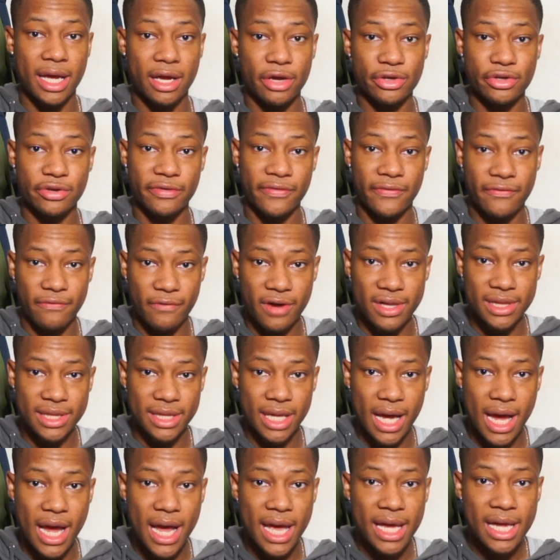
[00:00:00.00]
on your front
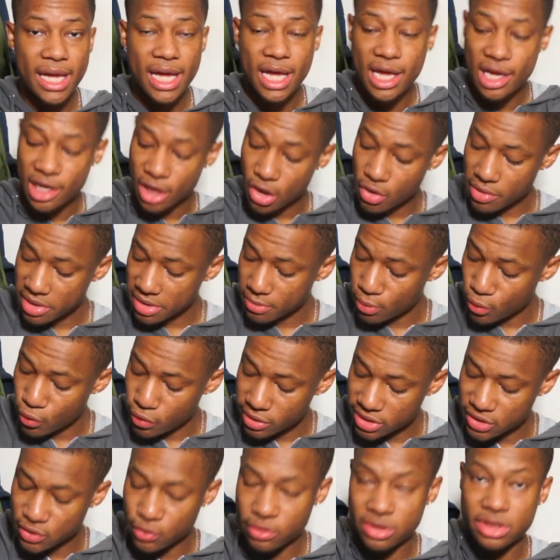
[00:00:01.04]
thigh, going more
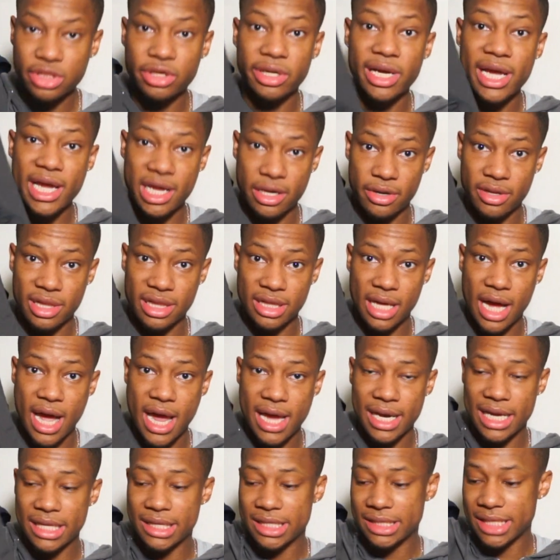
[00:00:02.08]
towards your inner thigh,
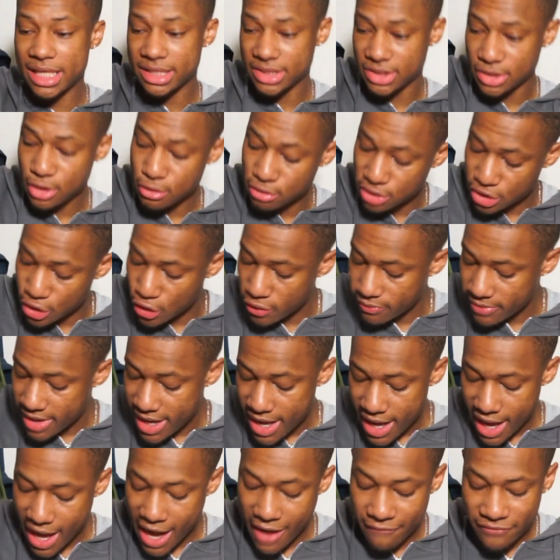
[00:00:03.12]
and I think that's so dope.
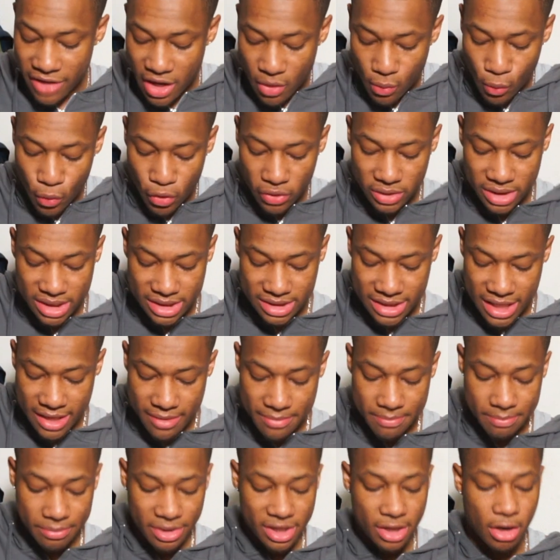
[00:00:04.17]
I have not worn these yet,
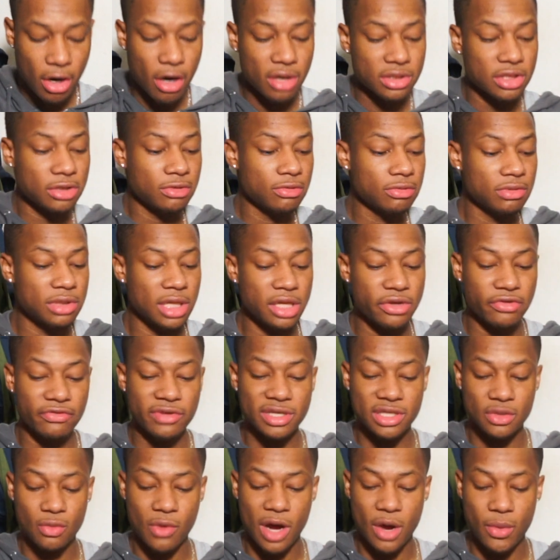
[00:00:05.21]
but also another
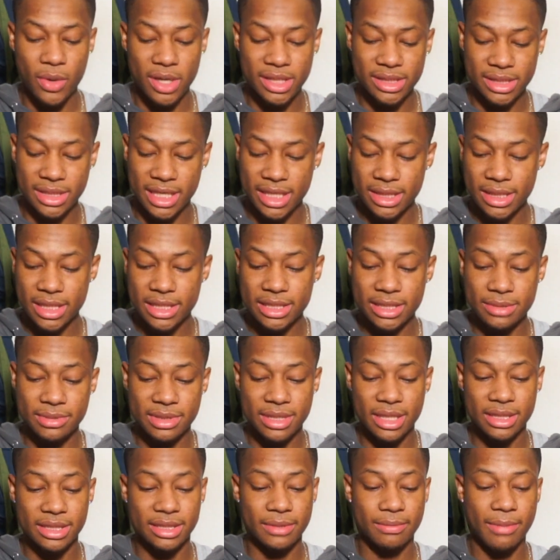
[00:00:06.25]
reason why I wanted to get these is
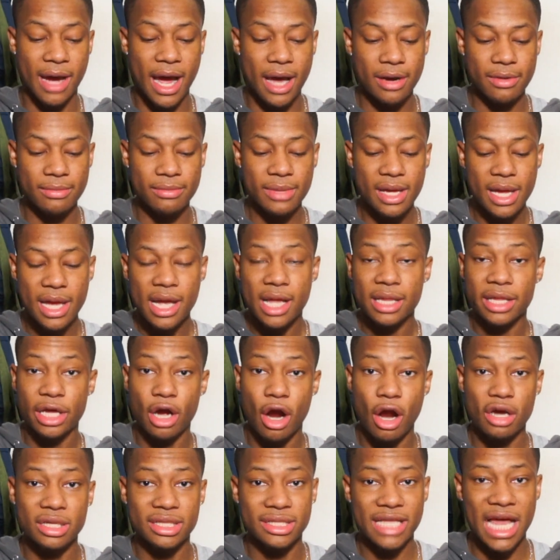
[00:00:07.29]
because the bottom, they
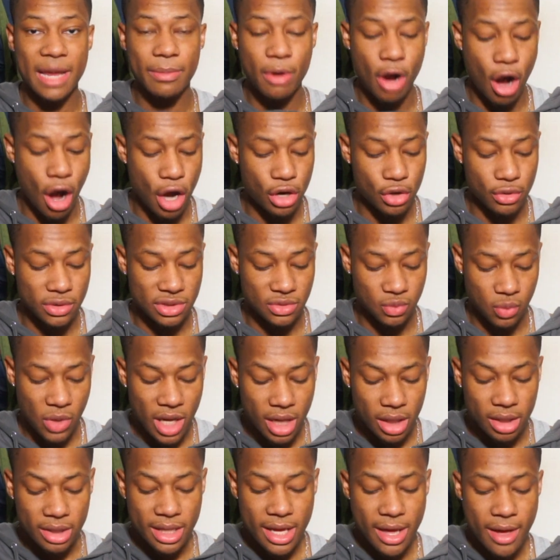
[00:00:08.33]
are snap cargo as
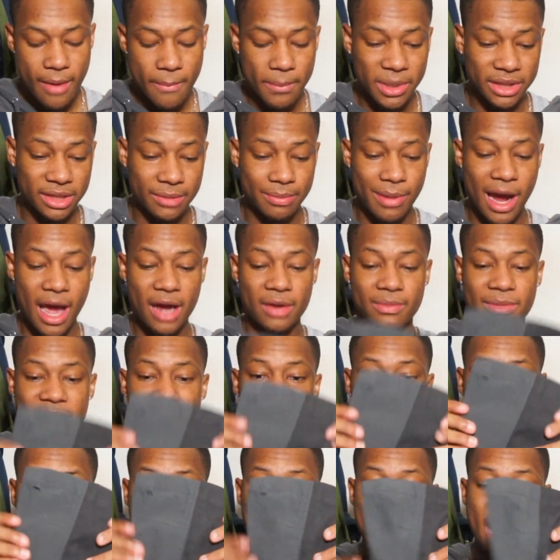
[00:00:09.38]
well, but the bottom, they
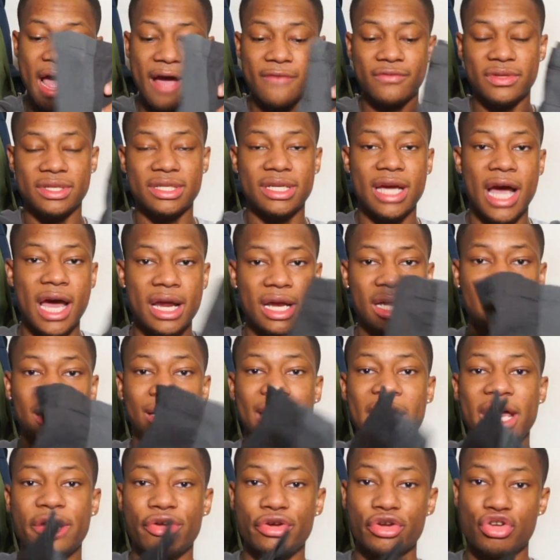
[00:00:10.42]
do have this kind of
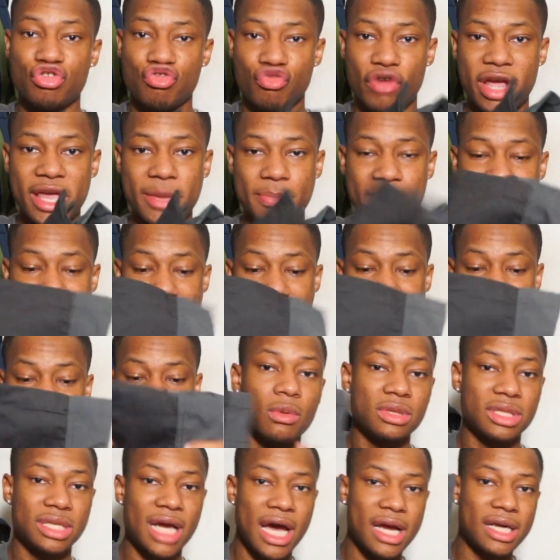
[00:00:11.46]
lighter gray patch,
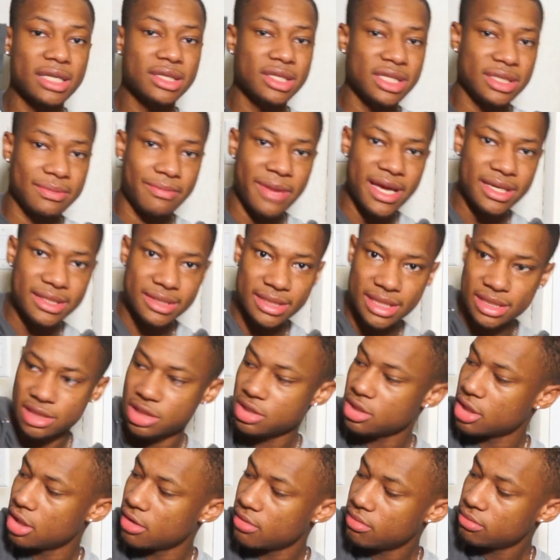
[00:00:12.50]
which kind of just makes it,
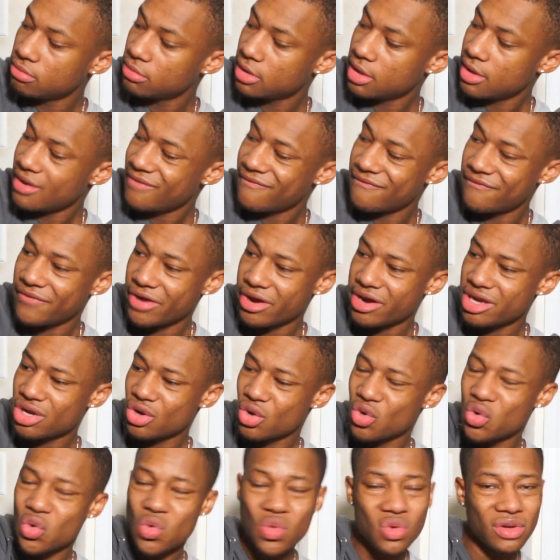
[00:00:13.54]
you know, very
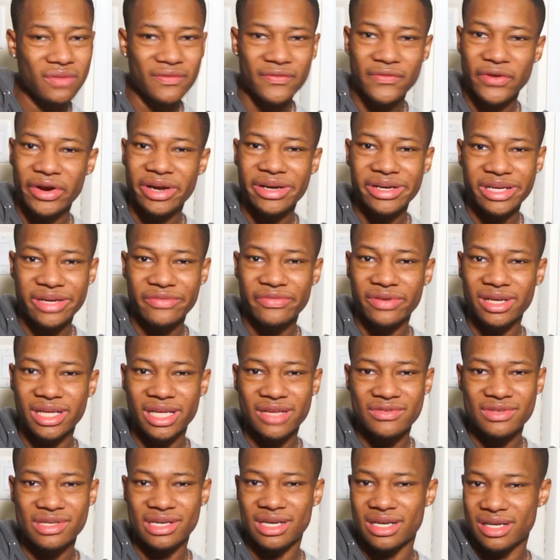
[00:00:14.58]
cool and very different. It
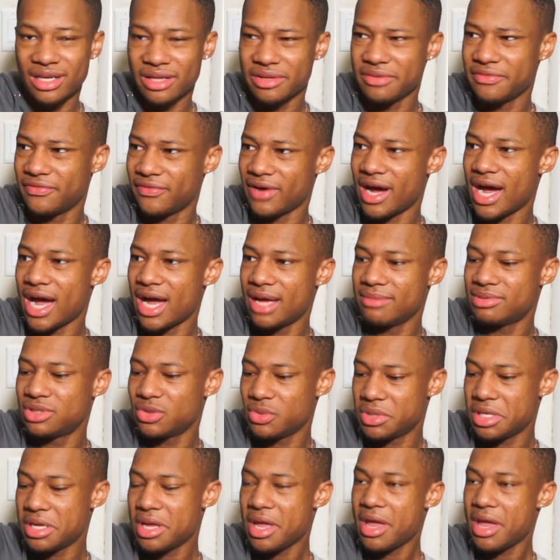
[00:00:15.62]
gives it another vibe to it,